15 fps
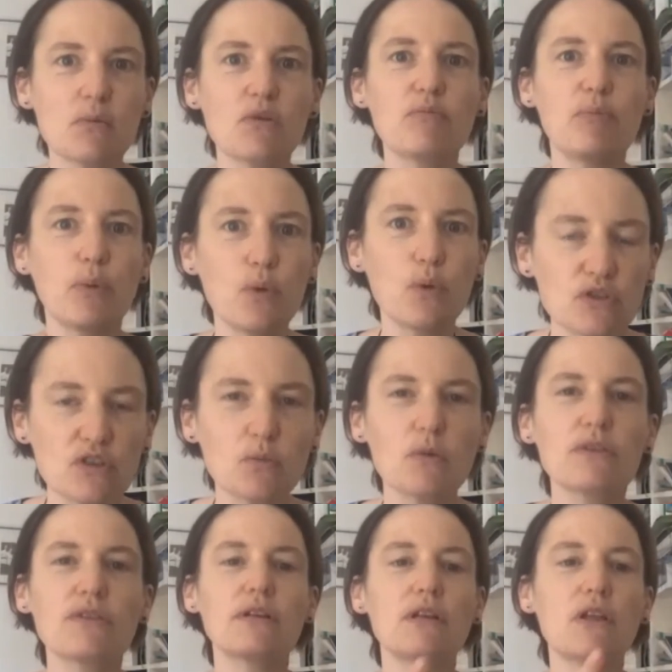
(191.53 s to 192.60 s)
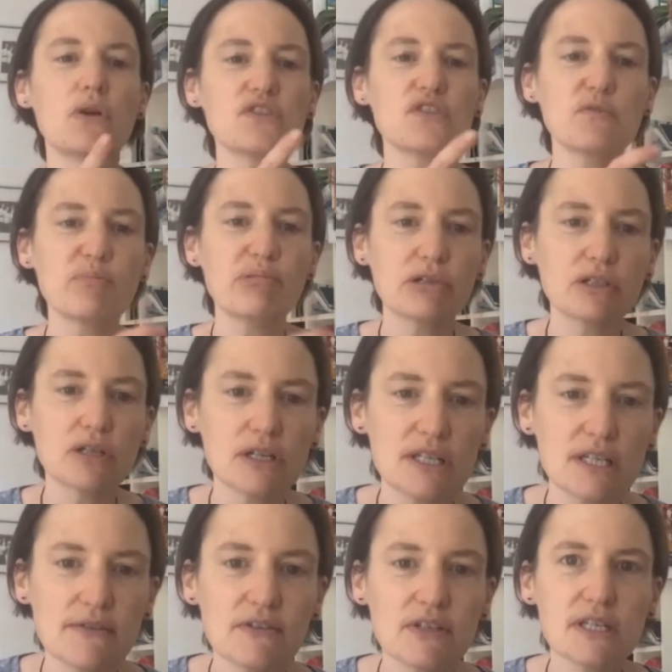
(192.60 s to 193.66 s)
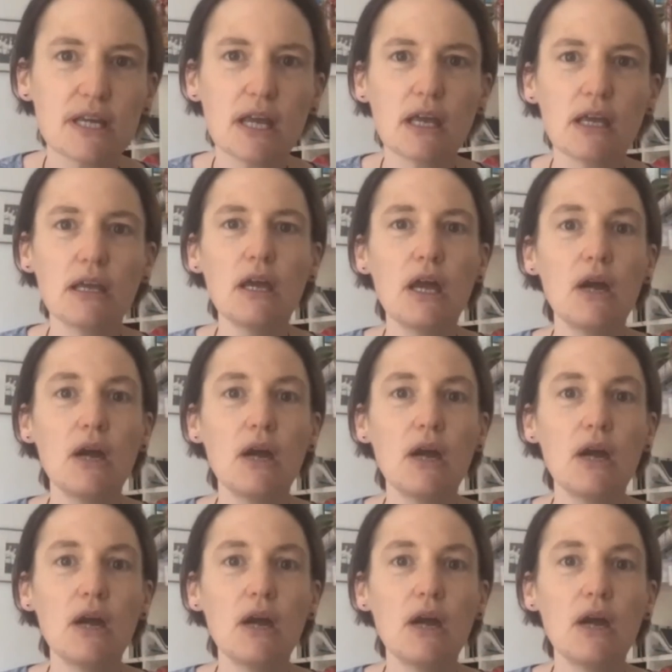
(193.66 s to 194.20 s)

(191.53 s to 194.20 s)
with boredom, with the loss of productivity,